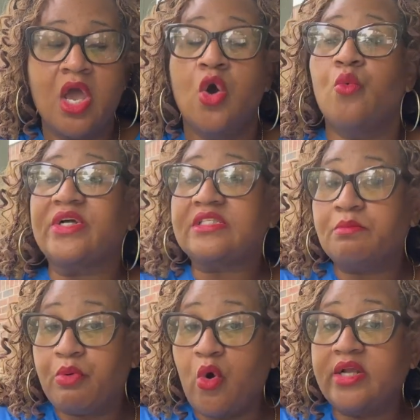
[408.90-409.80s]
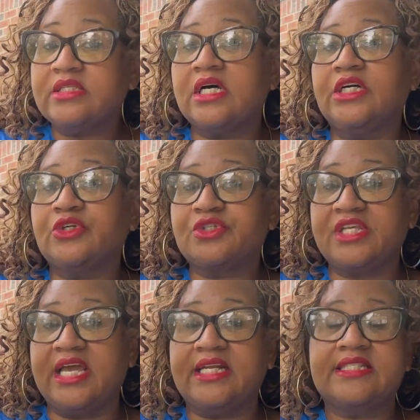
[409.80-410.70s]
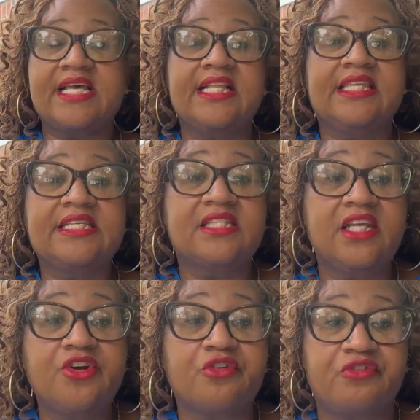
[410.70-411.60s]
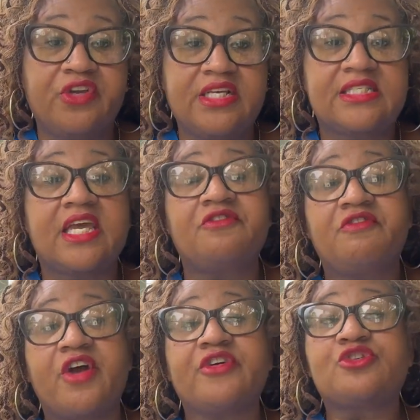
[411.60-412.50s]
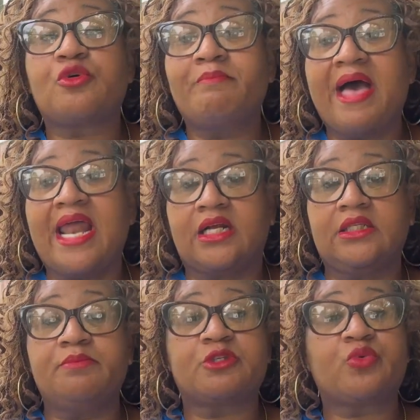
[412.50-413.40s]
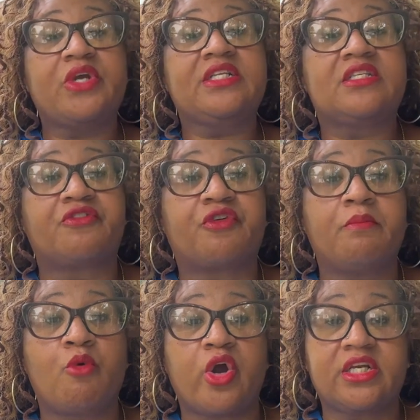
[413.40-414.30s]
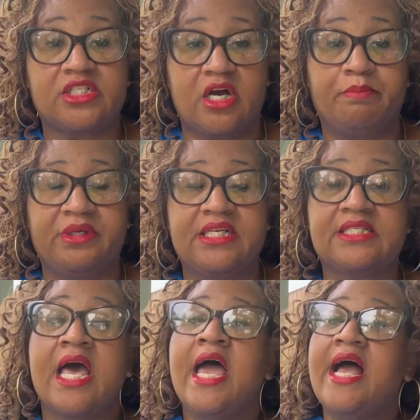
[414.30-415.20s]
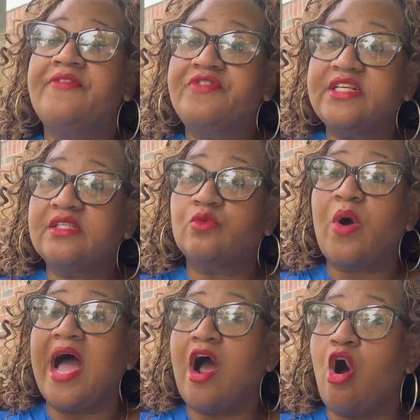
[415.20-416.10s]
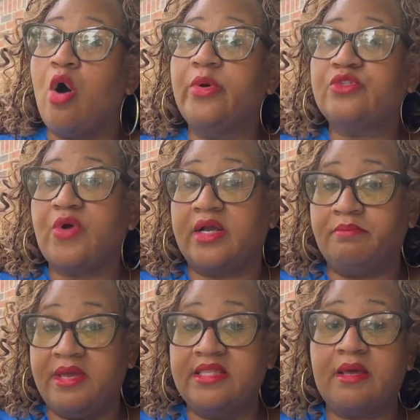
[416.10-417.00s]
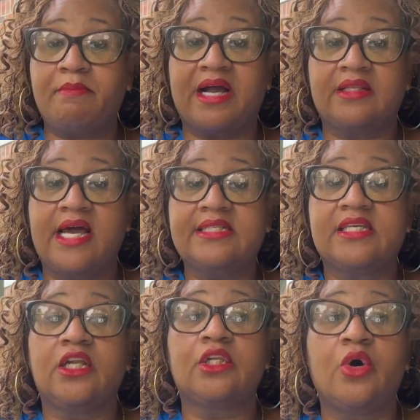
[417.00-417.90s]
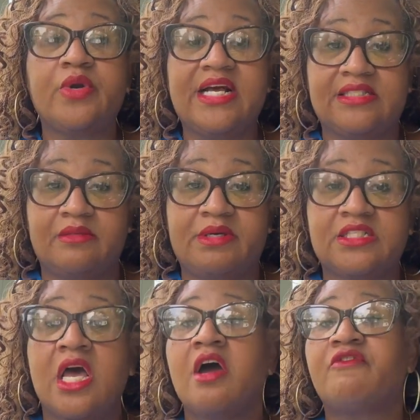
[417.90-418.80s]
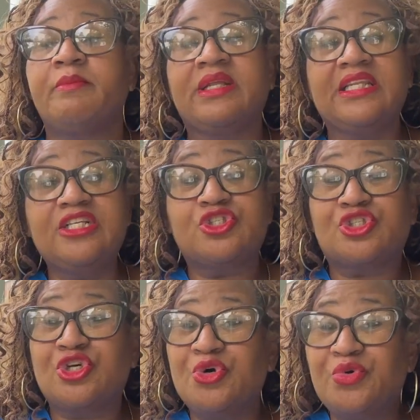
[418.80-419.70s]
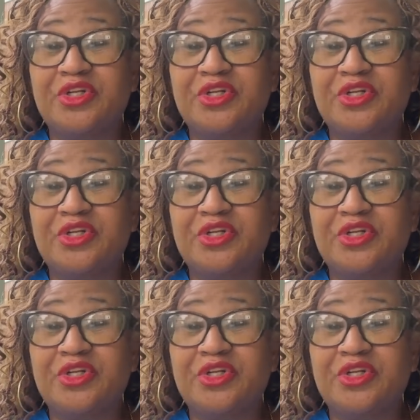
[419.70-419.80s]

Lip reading: What's important to understand is that these lender fees can vary dramatically between different mortgage companies. And this is why I always recommend that my clients get loan estimates from at least 2 to